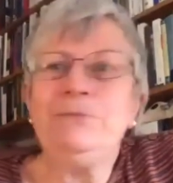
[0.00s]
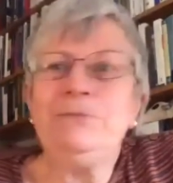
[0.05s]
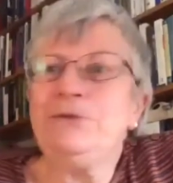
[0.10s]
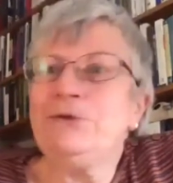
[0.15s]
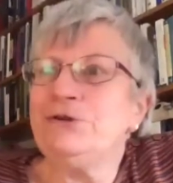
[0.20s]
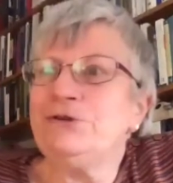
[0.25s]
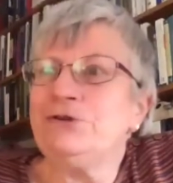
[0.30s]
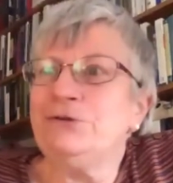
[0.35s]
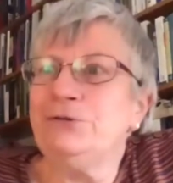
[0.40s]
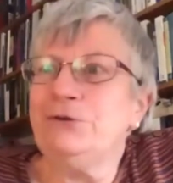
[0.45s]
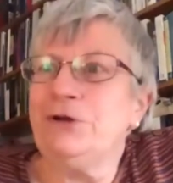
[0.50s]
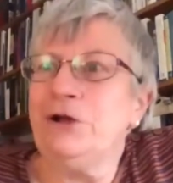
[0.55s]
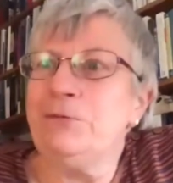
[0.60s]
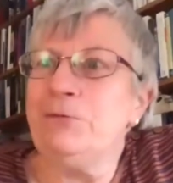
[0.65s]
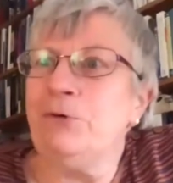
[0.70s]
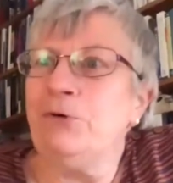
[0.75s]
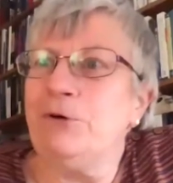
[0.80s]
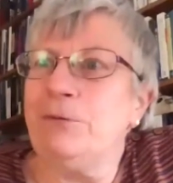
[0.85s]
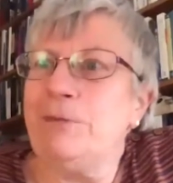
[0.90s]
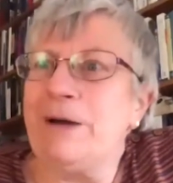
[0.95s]
she'll know
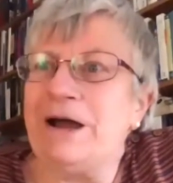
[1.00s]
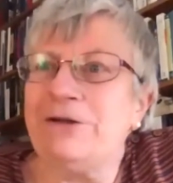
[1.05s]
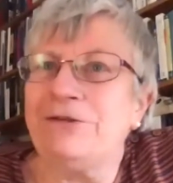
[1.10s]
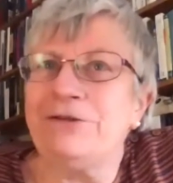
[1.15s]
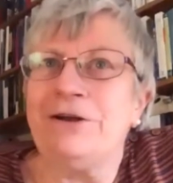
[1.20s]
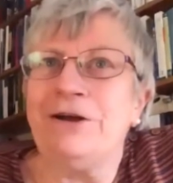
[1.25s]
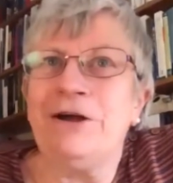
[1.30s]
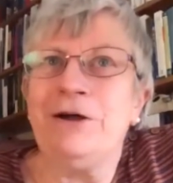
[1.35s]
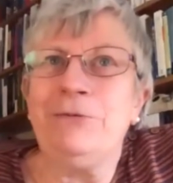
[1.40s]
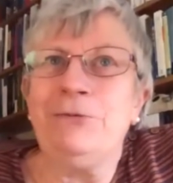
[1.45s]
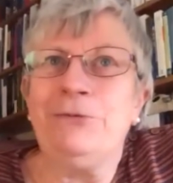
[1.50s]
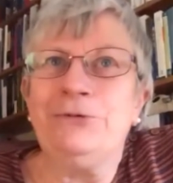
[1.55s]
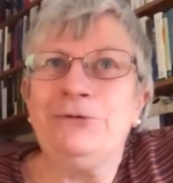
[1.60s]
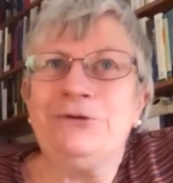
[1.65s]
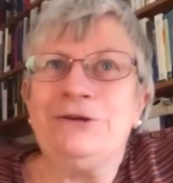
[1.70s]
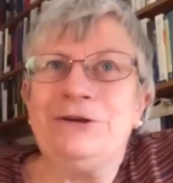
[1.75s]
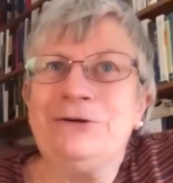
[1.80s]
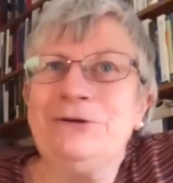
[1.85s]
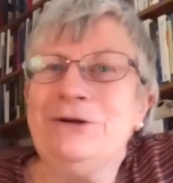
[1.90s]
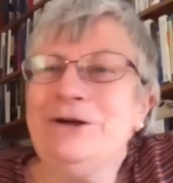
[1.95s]
more about than I will
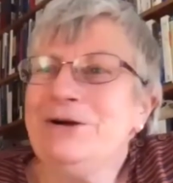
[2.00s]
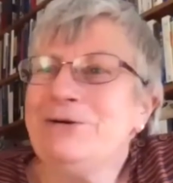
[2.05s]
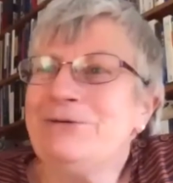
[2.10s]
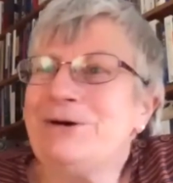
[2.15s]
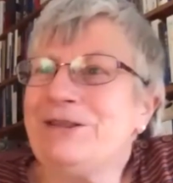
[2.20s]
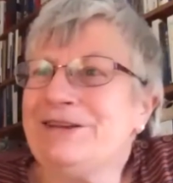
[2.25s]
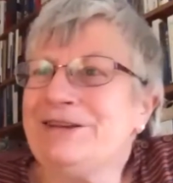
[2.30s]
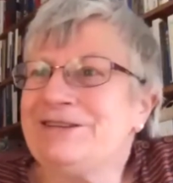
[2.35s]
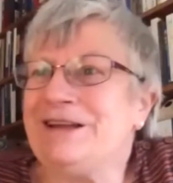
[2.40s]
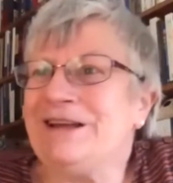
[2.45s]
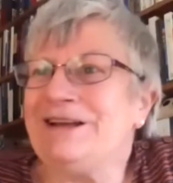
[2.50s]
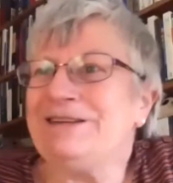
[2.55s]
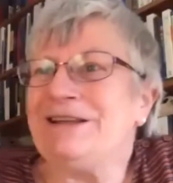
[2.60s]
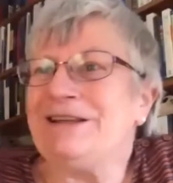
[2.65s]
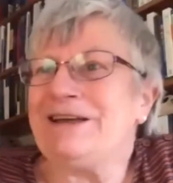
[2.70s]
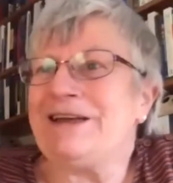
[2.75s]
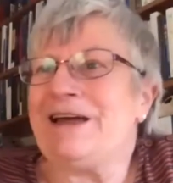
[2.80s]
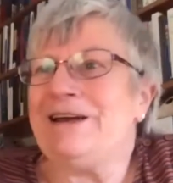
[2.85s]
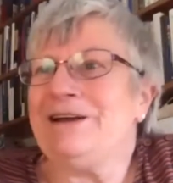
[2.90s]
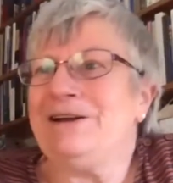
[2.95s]
do, whether states
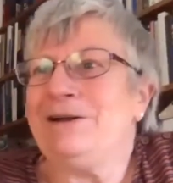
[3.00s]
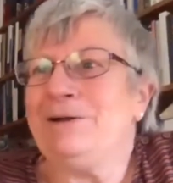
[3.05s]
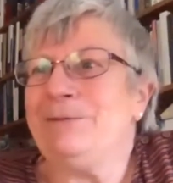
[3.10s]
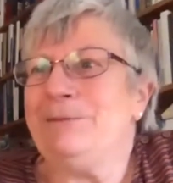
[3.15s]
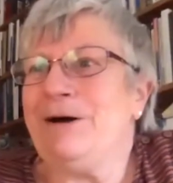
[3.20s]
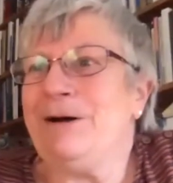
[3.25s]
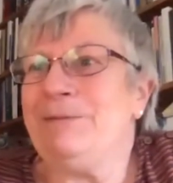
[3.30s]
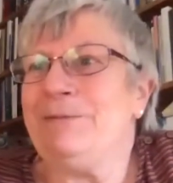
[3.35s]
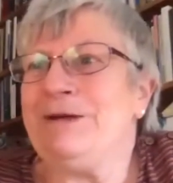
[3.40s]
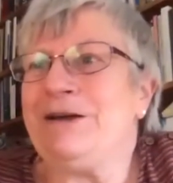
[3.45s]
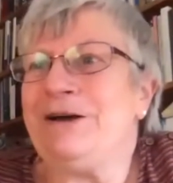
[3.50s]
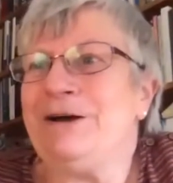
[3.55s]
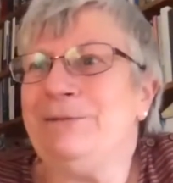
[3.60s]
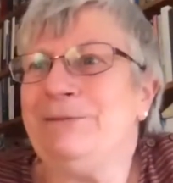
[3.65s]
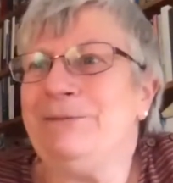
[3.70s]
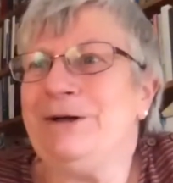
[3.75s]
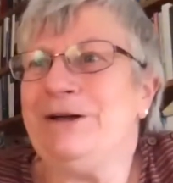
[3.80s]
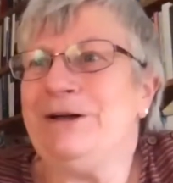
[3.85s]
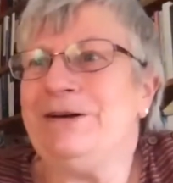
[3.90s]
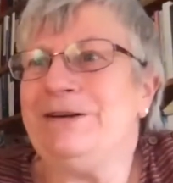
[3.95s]
like Canada might become,
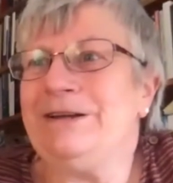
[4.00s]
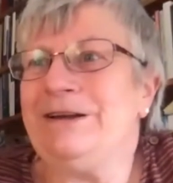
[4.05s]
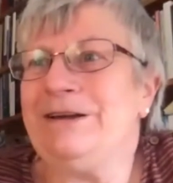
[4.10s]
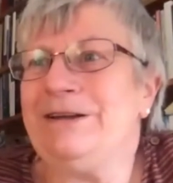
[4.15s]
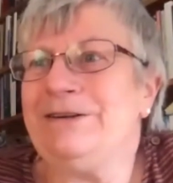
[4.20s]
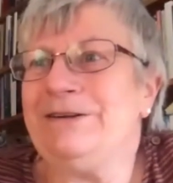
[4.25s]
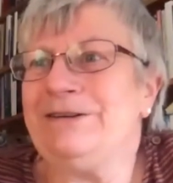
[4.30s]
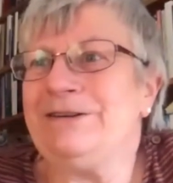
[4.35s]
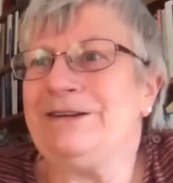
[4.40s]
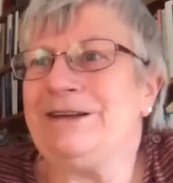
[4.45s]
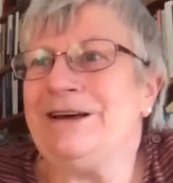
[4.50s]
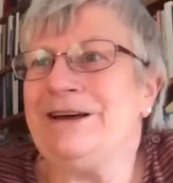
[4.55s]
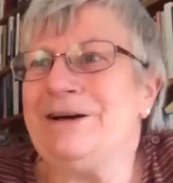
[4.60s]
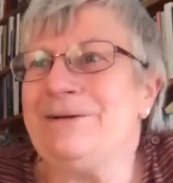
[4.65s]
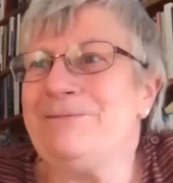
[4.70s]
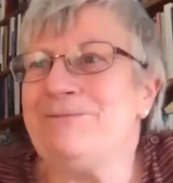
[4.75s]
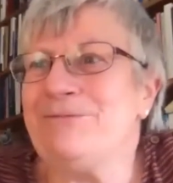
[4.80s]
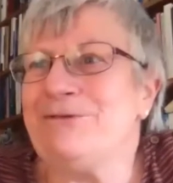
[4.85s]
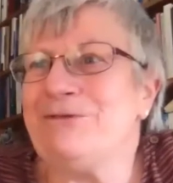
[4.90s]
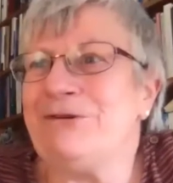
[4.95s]

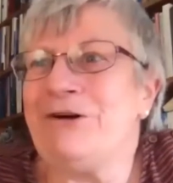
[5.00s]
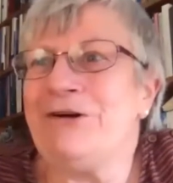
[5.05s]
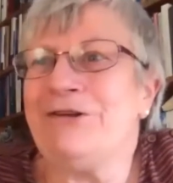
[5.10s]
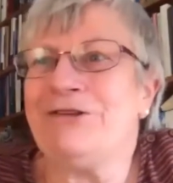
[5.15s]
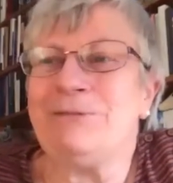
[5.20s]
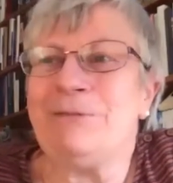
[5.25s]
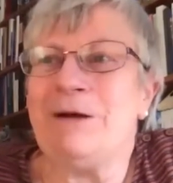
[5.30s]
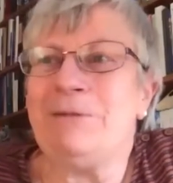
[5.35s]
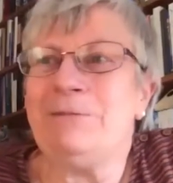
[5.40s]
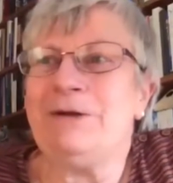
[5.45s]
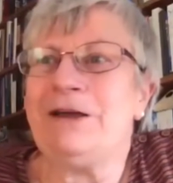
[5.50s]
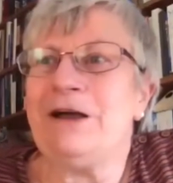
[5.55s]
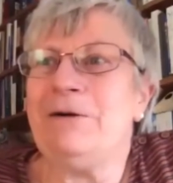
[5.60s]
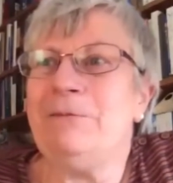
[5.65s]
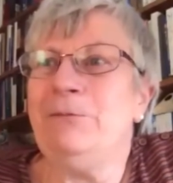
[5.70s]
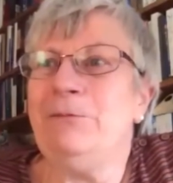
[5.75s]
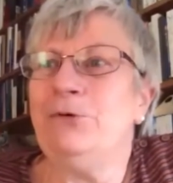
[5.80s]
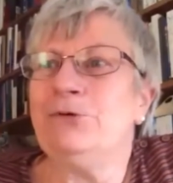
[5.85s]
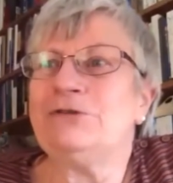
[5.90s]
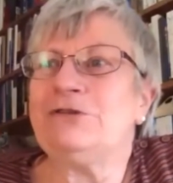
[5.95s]
and France might become
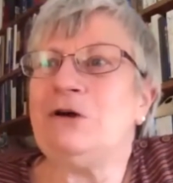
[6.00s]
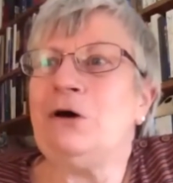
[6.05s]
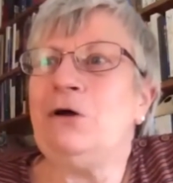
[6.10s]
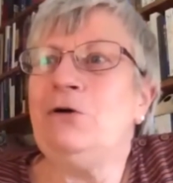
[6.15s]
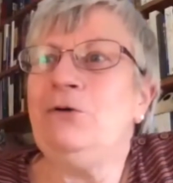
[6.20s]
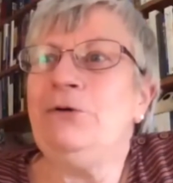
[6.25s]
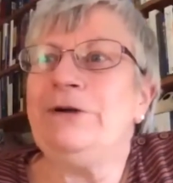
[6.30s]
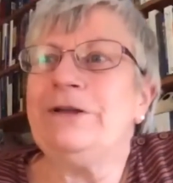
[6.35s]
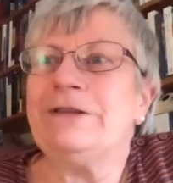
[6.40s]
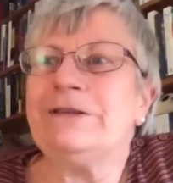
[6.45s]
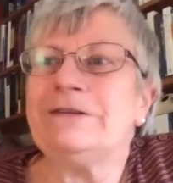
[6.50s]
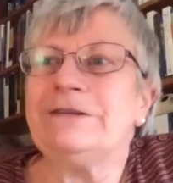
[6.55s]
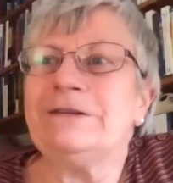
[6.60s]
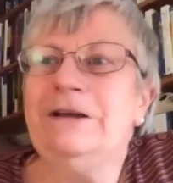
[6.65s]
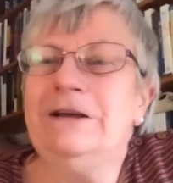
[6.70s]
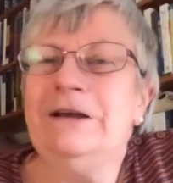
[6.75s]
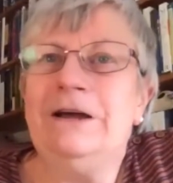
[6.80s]
more tolerant.